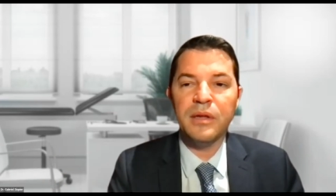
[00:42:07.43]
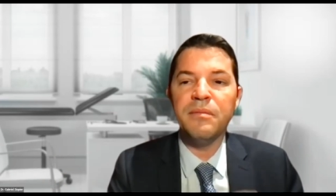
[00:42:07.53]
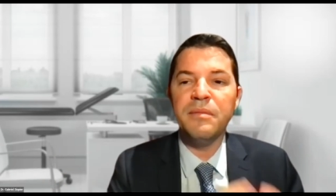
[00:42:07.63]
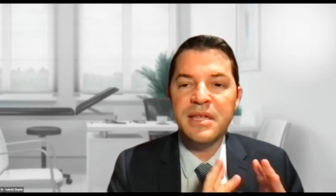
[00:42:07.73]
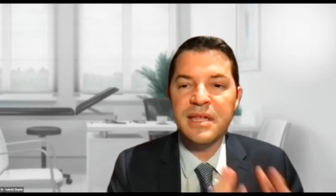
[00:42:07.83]

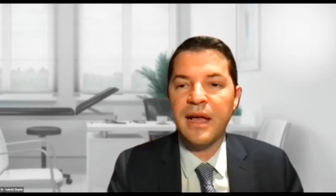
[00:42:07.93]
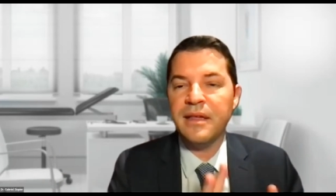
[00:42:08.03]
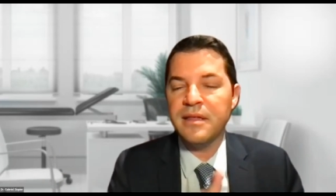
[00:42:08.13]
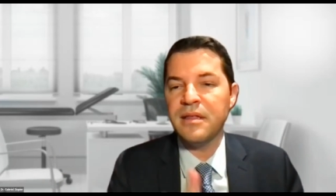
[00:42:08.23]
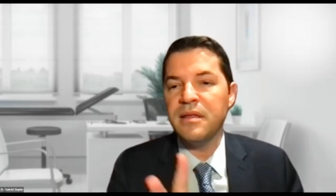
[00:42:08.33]
But
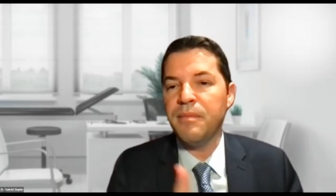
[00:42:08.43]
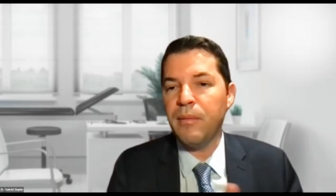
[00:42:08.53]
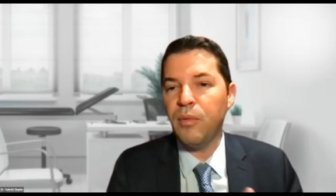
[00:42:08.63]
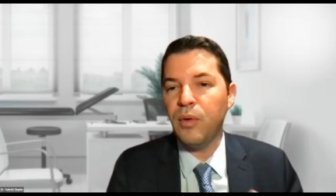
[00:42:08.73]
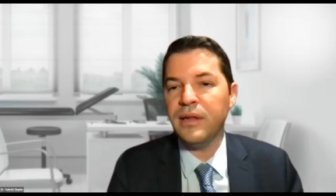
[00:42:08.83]
besides the
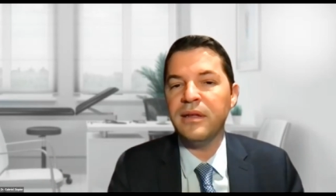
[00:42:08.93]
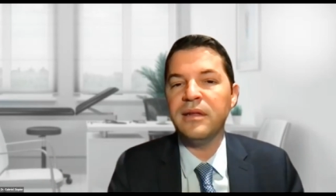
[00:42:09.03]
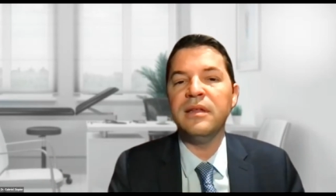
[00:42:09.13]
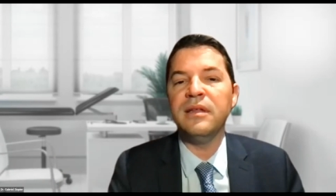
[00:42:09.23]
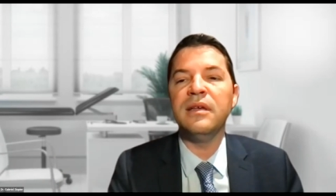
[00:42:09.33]
papula
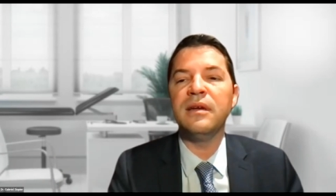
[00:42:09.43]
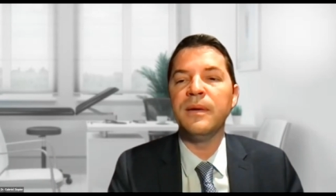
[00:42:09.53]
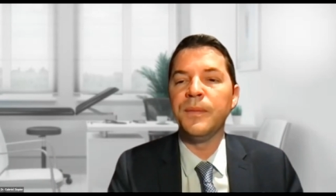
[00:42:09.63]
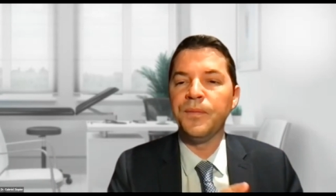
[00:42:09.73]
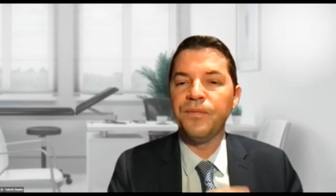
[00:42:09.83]
technique
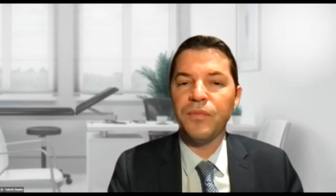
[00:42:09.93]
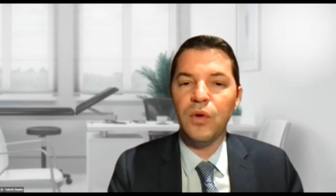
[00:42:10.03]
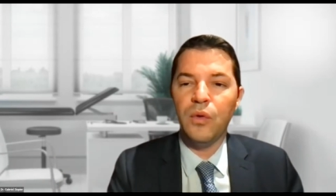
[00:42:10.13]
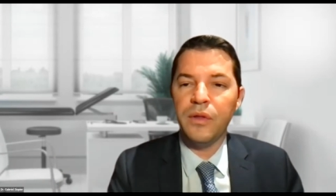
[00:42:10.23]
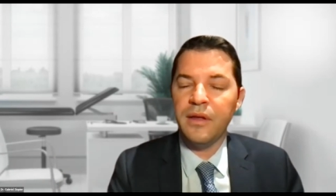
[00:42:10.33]

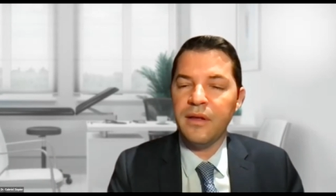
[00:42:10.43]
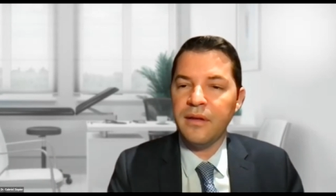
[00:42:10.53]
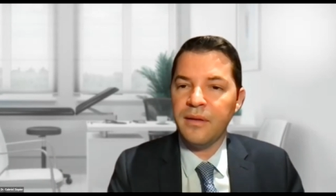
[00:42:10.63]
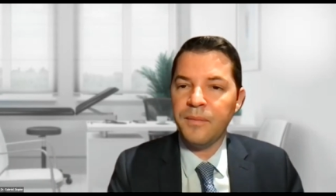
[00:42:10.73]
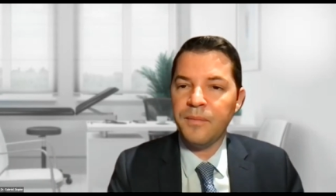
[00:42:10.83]
or the
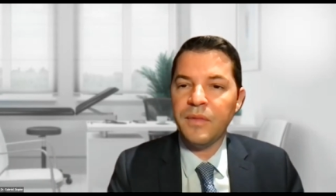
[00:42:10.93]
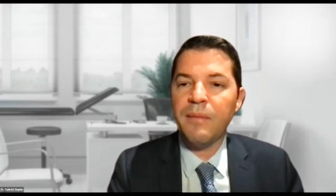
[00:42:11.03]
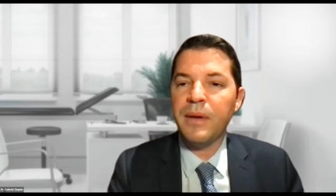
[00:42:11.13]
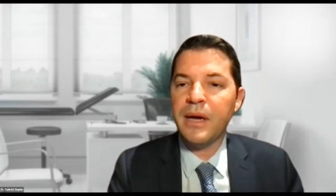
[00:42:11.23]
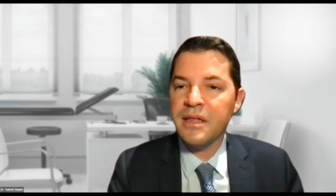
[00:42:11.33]
um,
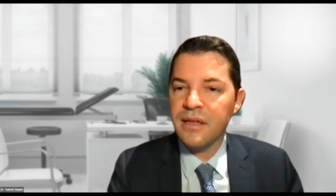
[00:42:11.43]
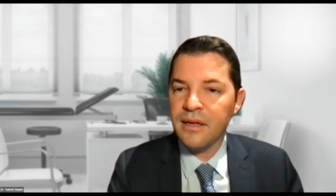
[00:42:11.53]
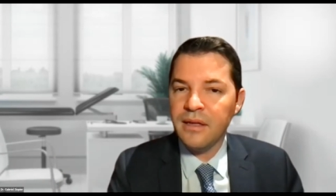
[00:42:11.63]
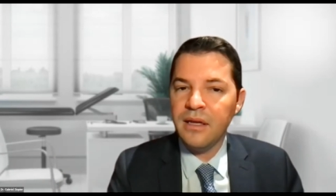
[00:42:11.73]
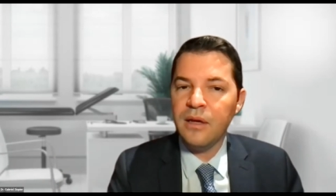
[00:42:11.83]
nappage
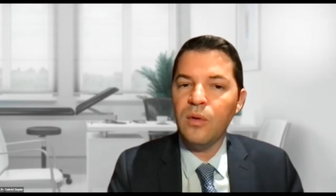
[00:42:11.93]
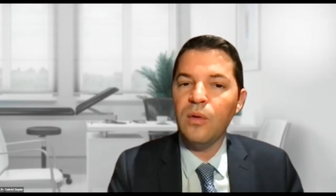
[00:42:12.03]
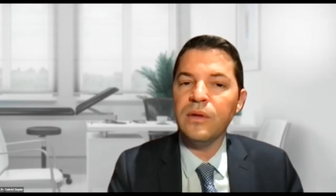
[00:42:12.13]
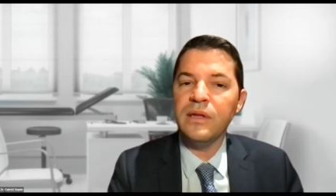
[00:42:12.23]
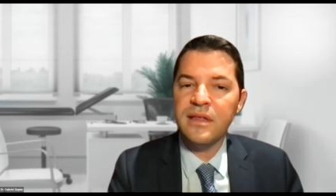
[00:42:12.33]
technique,
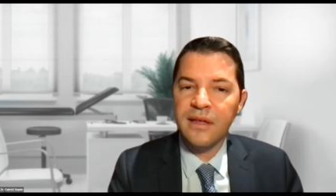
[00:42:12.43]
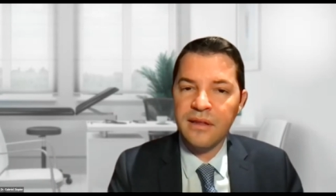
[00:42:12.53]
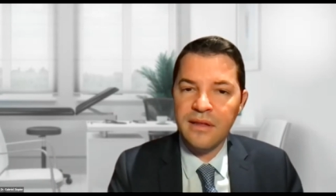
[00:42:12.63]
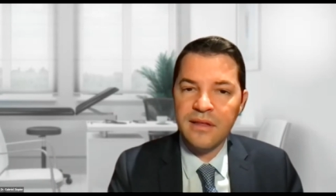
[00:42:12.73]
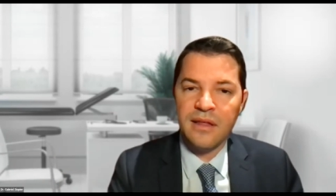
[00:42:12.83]
all these
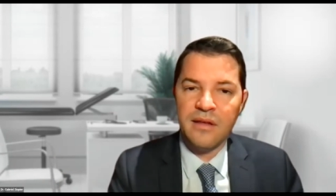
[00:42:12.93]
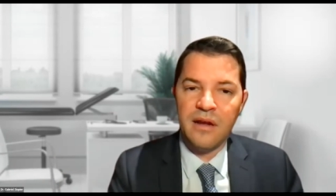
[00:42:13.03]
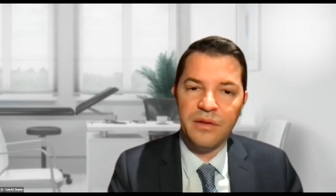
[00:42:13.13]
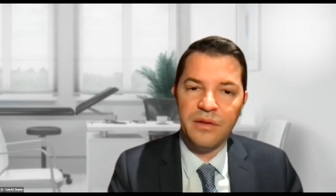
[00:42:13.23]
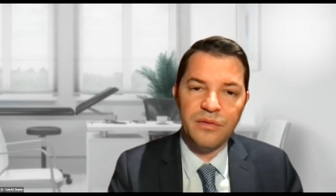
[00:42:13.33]
techniques that they
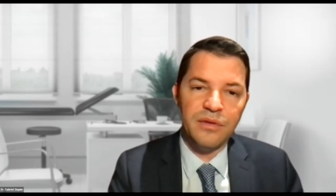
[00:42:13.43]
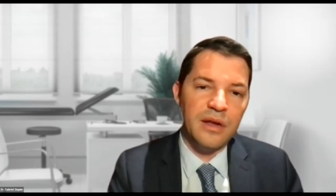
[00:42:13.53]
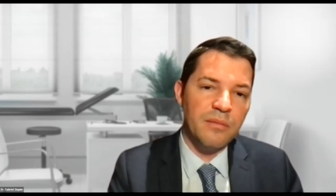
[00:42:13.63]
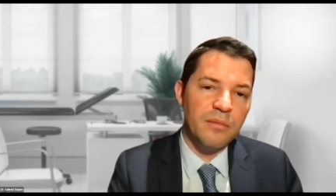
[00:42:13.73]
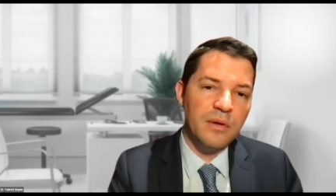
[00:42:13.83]
are
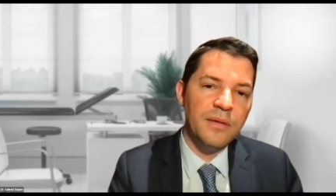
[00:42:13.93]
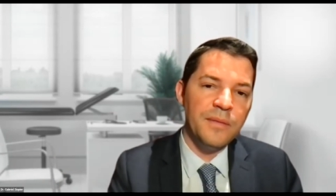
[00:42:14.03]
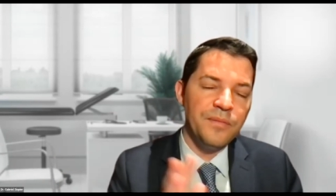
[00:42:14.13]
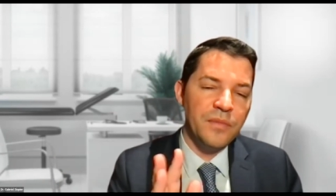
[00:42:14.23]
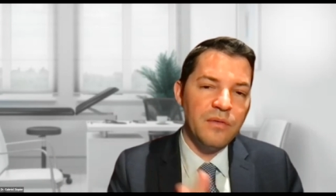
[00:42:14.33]
intradermal,
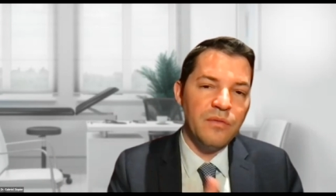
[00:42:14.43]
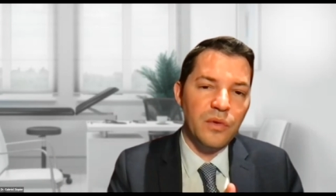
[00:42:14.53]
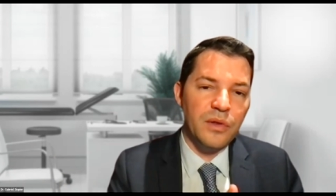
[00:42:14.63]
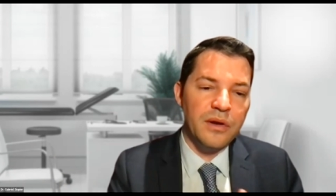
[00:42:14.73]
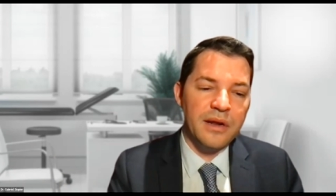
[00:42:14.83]

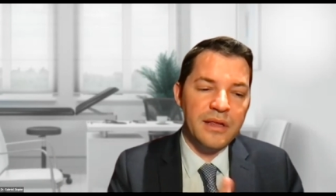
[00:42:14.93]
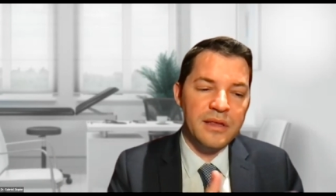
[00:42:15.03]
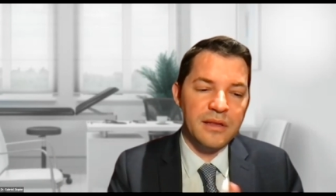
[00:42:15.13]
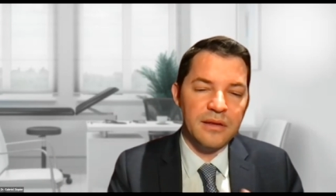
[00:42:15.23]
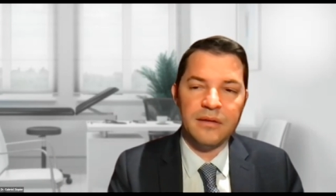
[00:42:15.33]
for the
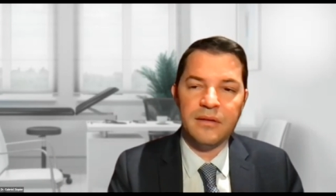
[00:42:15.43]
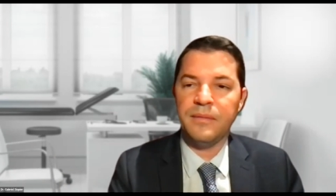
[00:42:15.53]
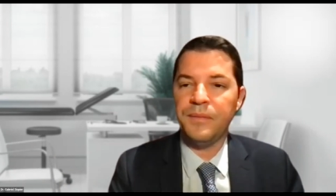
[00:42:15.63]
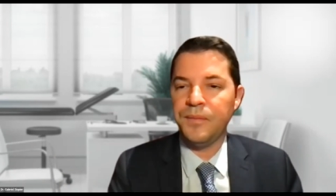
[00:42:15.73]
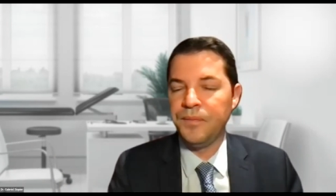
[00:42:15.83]
rest,
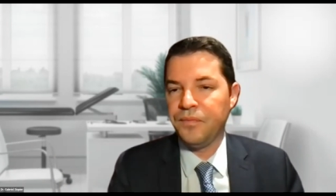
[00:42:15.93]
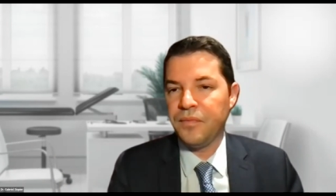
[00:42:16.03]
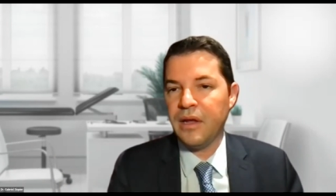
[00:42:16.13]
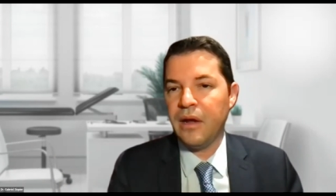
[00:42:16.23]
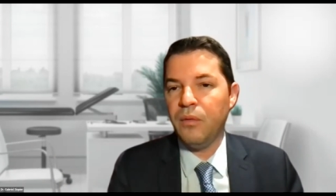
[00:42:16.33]
um,
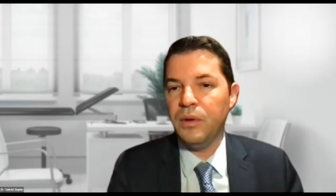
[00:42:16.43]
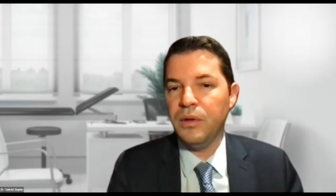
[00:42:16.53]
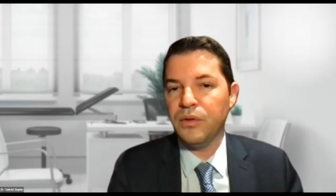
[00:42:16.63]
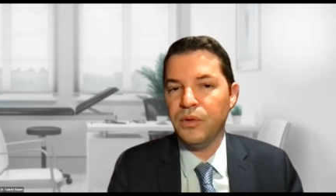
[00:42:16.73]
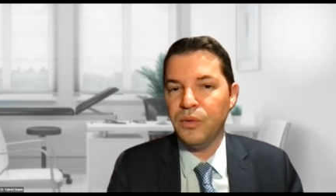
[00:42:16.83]
I will
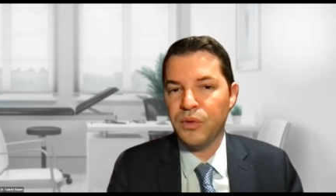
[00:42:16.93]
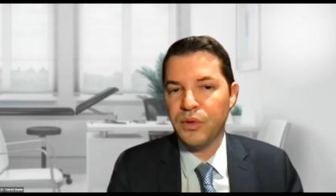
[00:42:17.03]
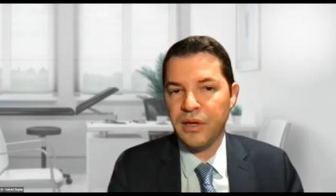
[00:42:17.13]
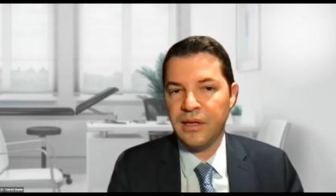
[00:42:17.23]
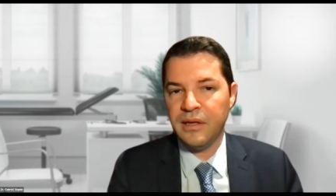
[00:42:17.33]
not
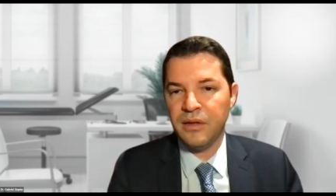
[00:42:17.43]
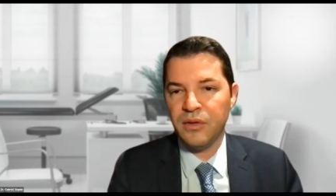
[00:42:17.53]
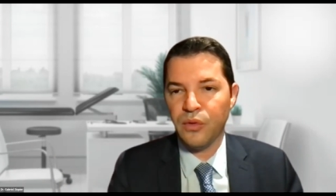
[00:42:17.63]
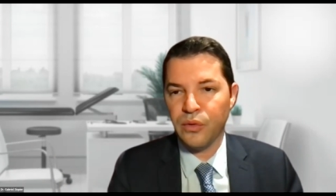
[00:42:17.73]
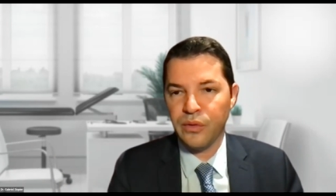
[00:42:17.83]
use any
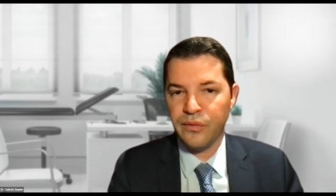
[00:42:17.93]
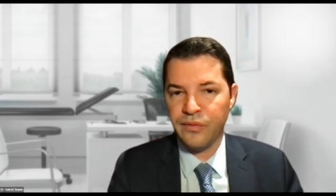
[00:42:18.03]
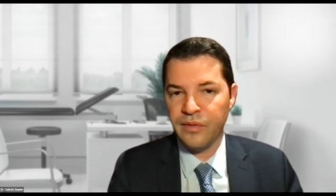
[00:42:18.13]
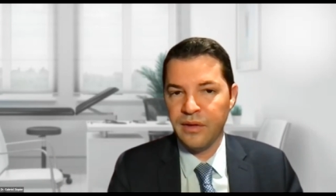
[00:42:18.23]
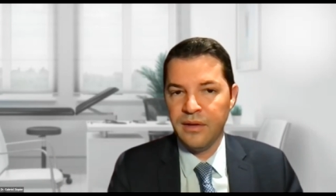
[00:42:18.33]
sort
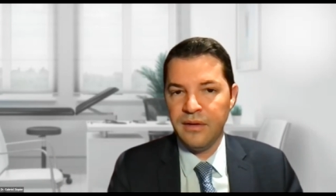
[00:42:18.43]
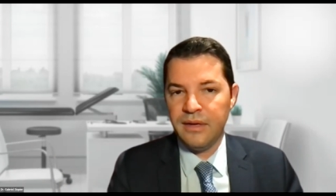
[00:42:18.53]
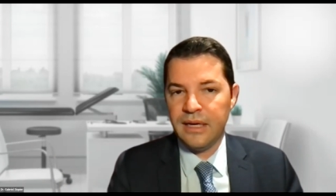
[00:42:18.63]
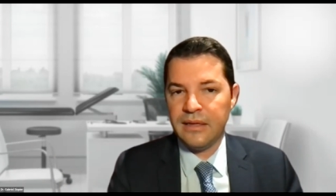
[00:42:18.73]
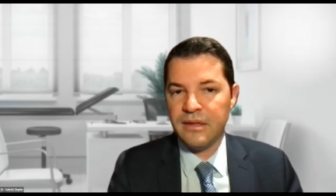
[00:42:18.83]
of
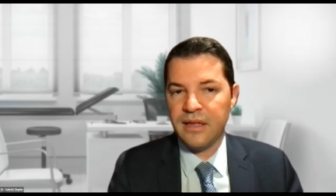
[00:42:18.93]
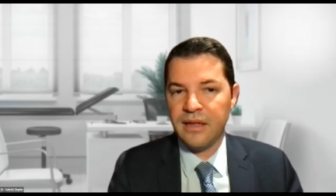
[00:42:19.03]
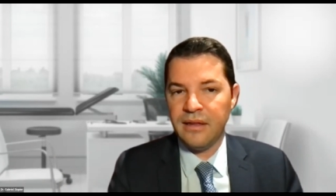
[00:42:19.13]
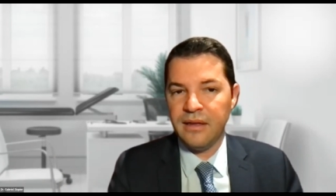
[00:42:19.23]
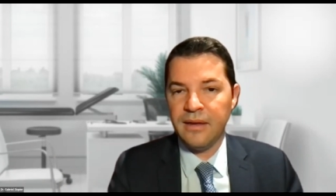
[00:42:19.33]

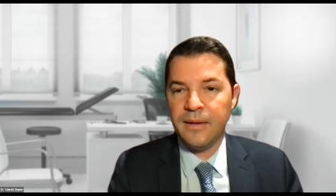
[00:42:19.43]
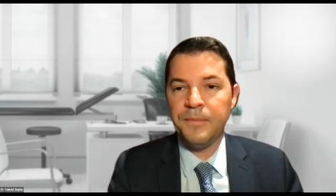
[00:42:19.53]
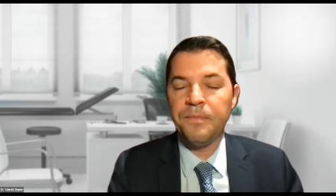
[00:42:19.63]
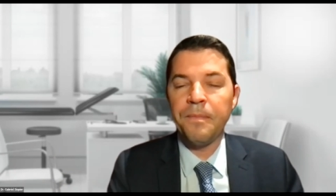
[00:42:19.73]
anesthetic.